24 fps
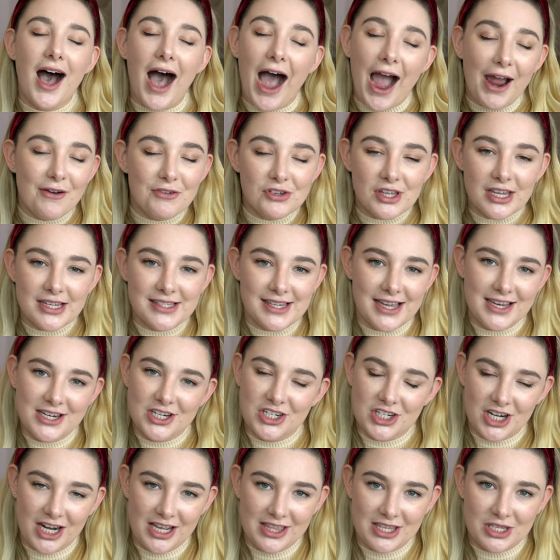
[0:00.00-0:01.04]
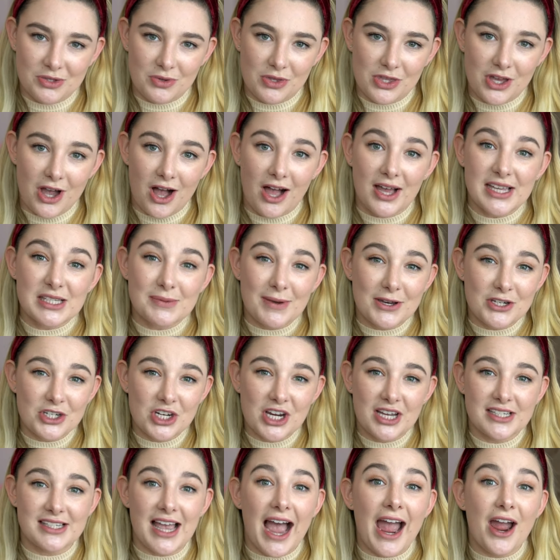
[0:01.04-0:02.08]
I'm really excited to share this with y'all,
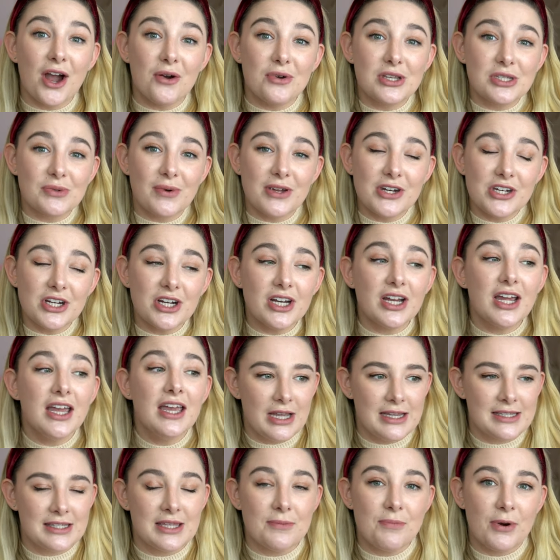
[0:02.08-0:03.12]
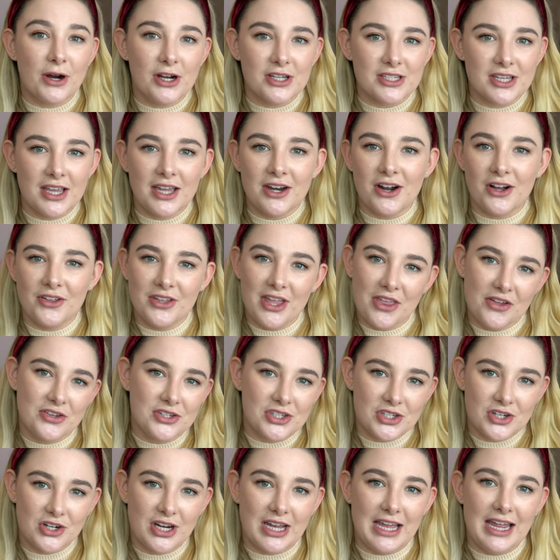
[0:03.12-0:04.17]
especially because I always wonder, is the person on the other
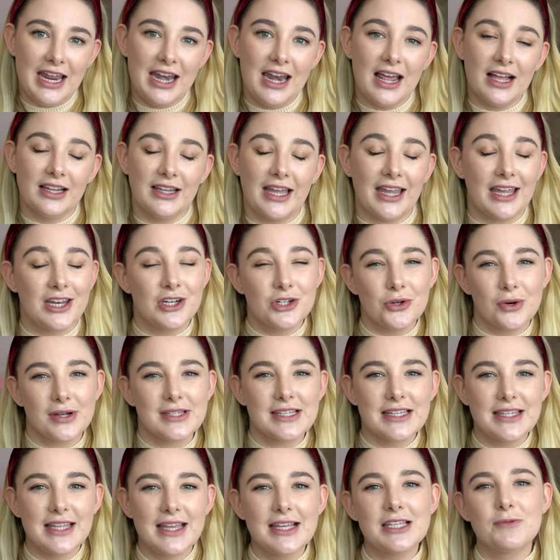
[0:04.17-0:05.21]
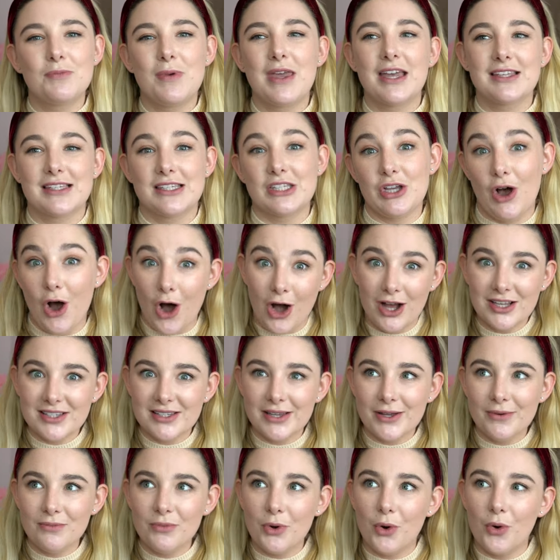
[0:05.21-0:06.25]
screen like endorsing this because it's
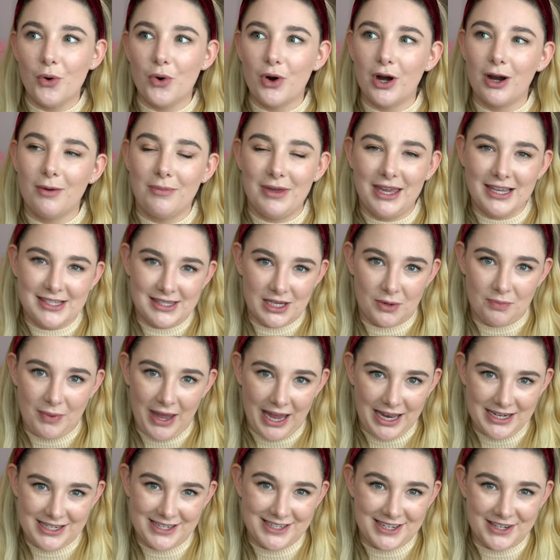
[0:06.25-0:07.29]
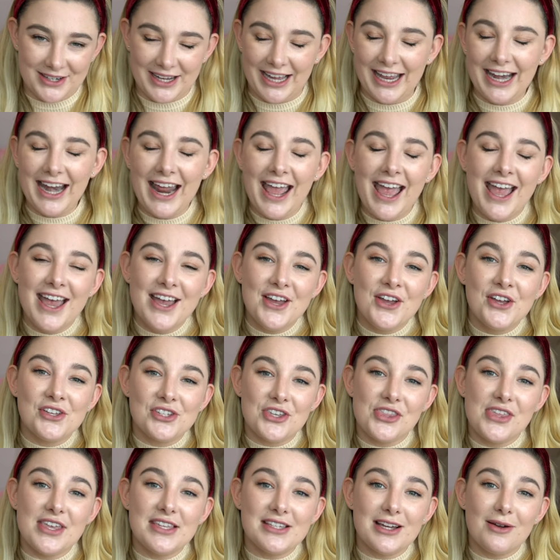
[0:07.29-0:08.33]
awesome or because they're paid to do it?
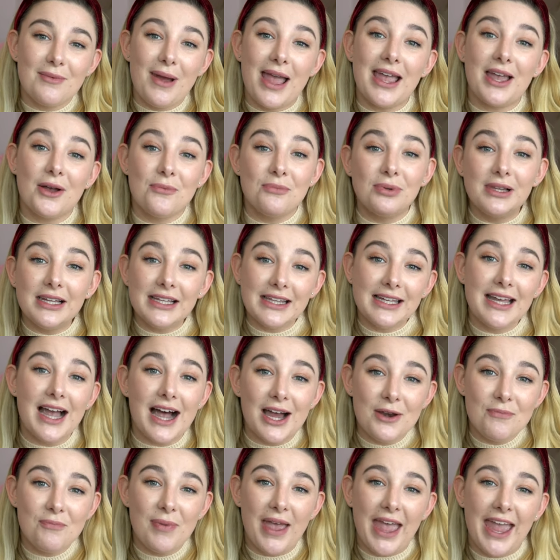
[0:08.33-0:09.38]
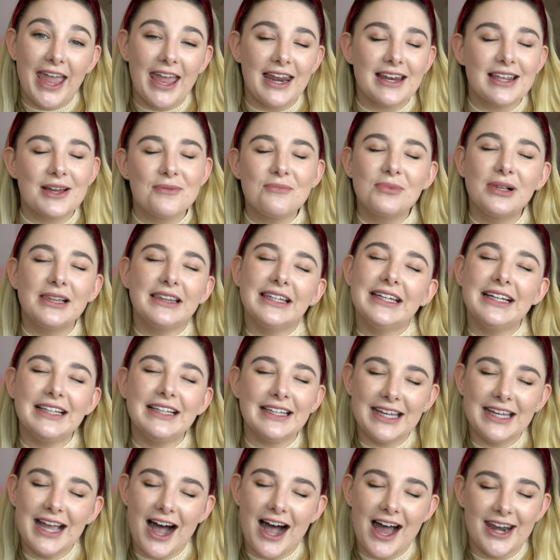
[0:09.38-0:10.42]
So these are my completely unpaid,
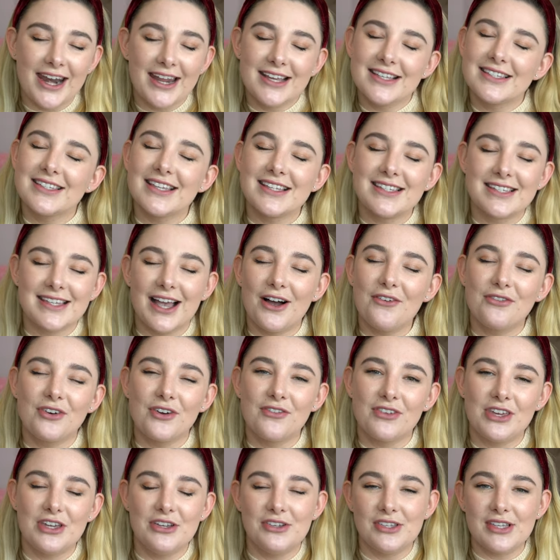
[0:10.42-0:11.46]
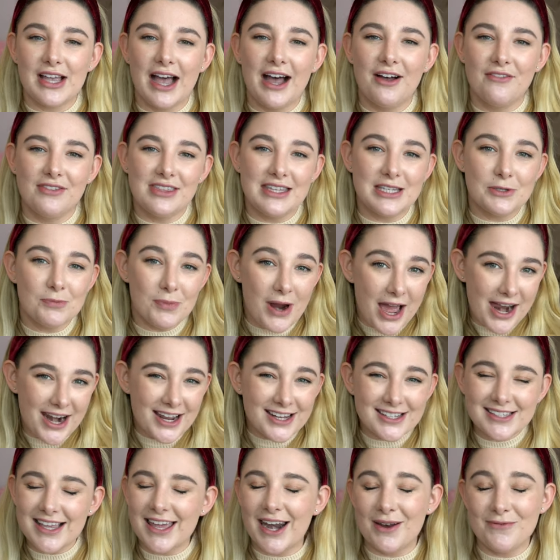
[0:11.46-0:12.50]
completely honest self-reviews of these
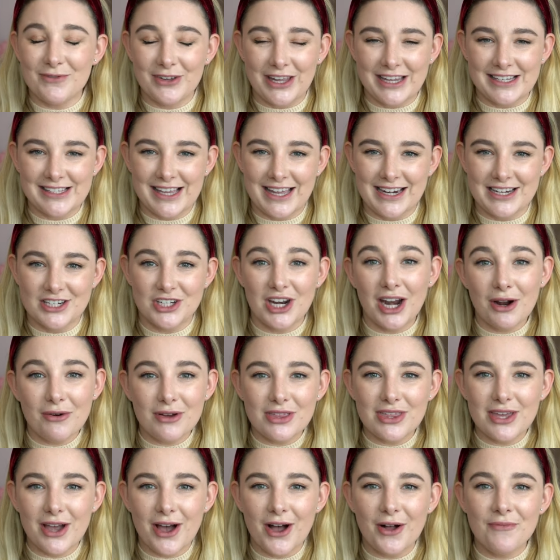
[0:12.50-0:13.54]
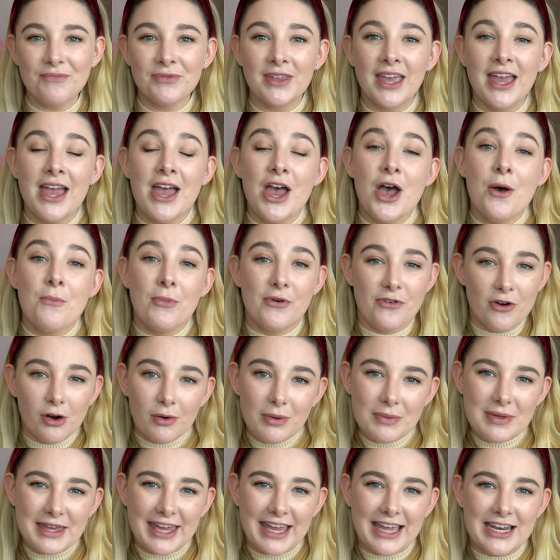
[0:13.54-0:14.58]
products, and I'm really excited to share it with y'all. Before
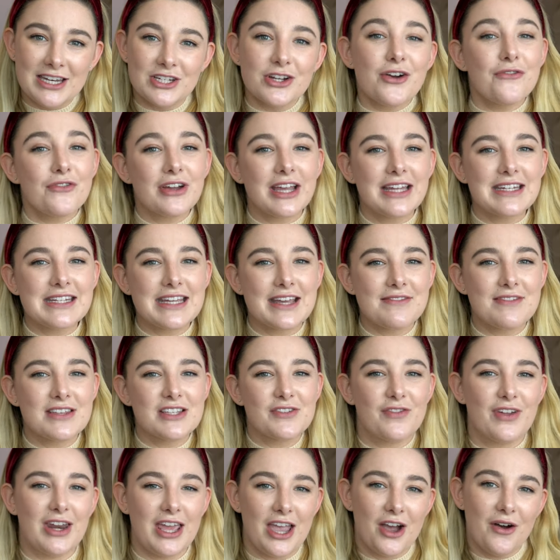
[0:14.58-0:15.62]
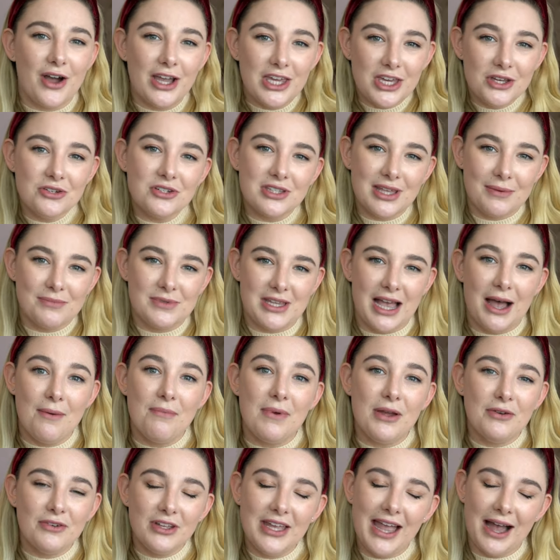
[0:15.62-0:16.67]
we begin, don't forget to give this video a huge thumbs
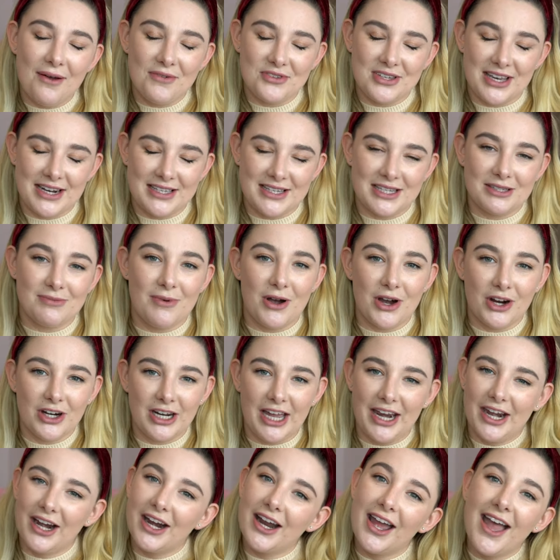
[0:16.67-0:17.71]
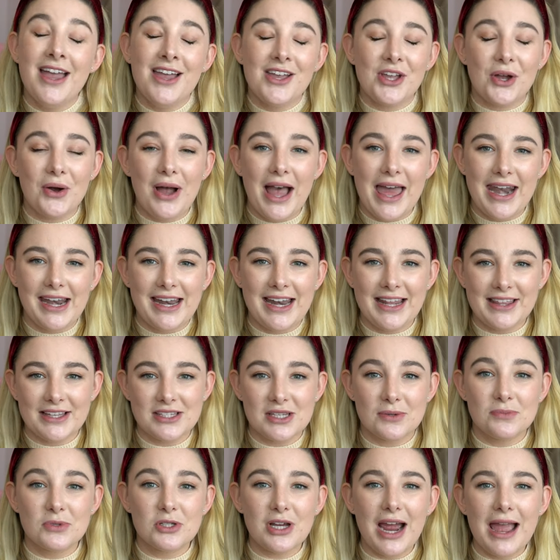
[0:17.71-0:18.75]
up. It really helps me out as a small creator. Go ahead and hit that
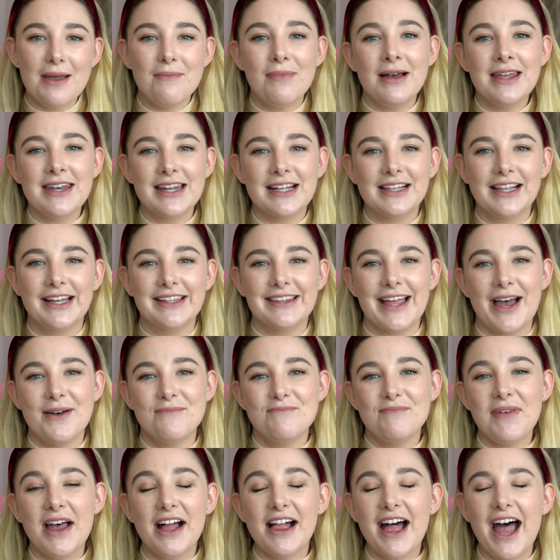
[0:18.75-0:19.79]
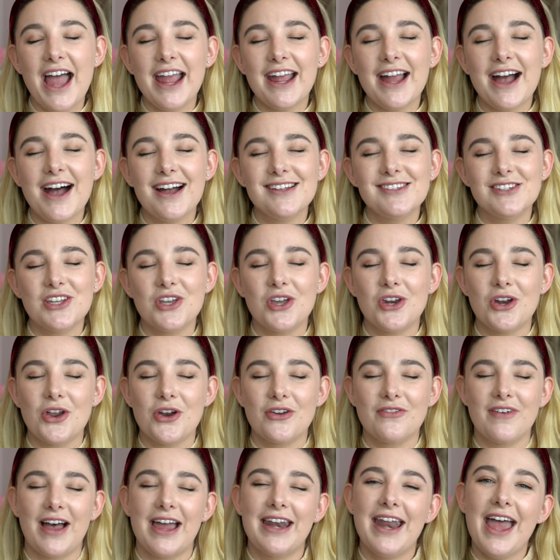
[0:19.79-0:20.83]
subscribe button and click that bell icon so you get
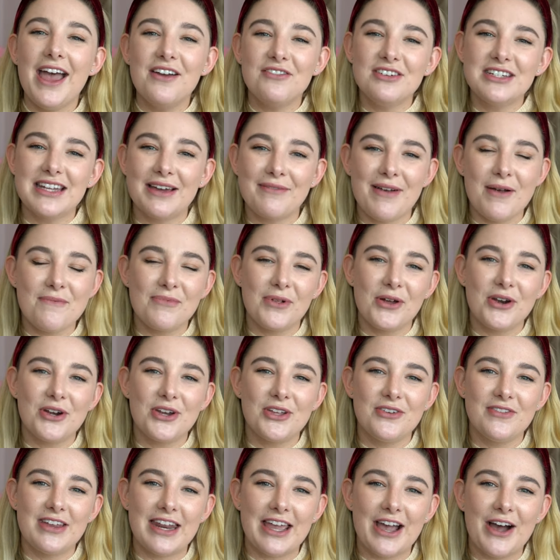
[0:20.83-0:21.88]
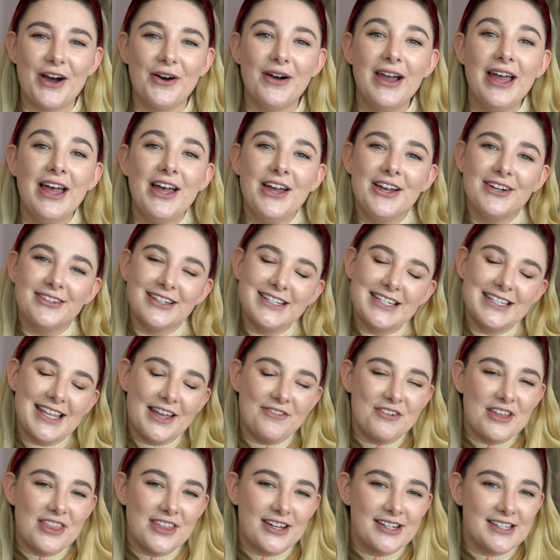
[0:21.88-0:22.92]
notified every time I upload a new video, which is
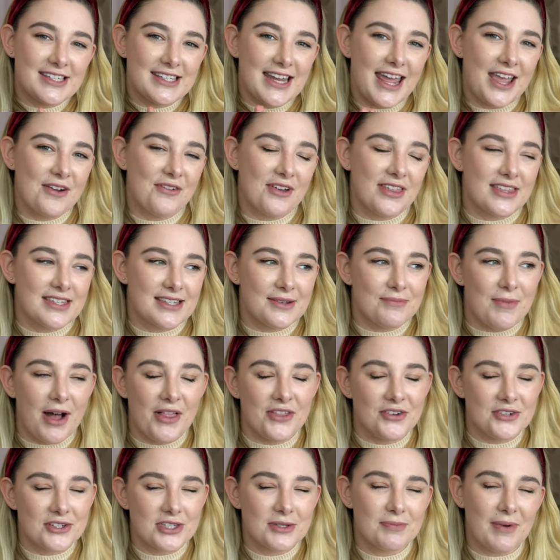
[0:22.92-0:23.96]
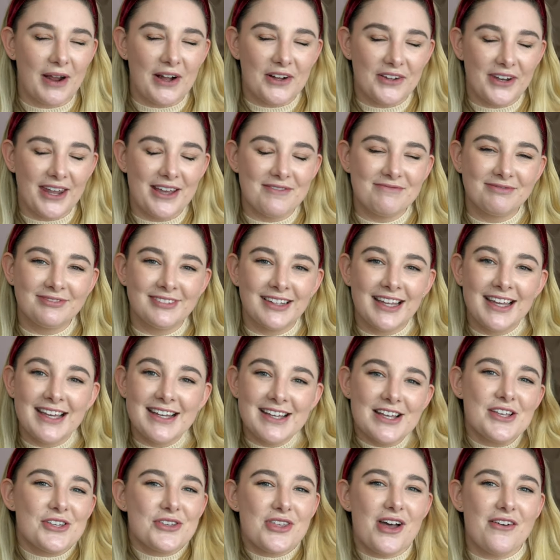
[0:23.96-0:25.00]
every Thursday with some others sprinkled in.
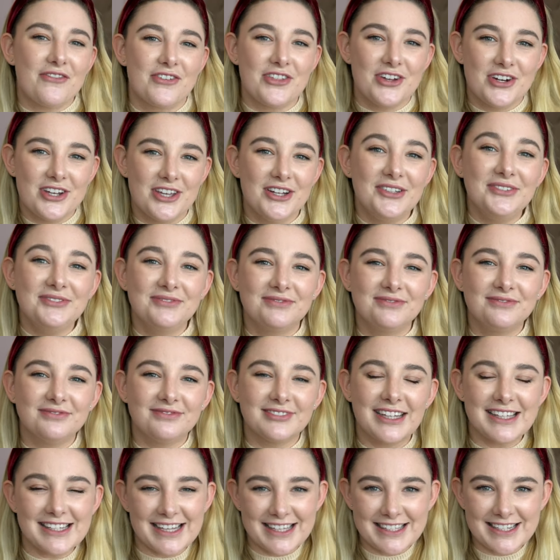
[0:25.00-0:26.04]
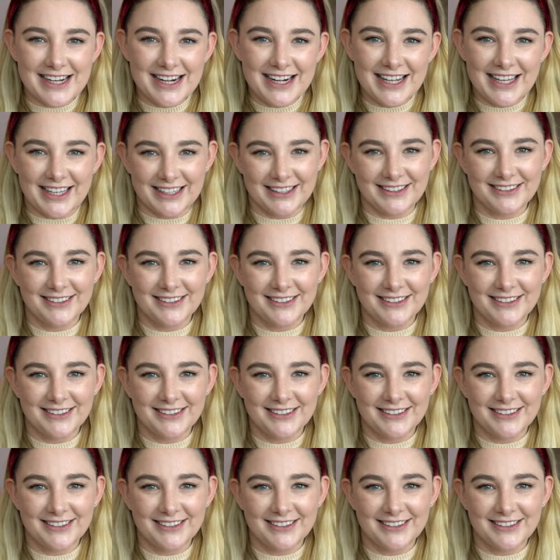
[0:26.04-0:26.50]
So without further ado, let's get started.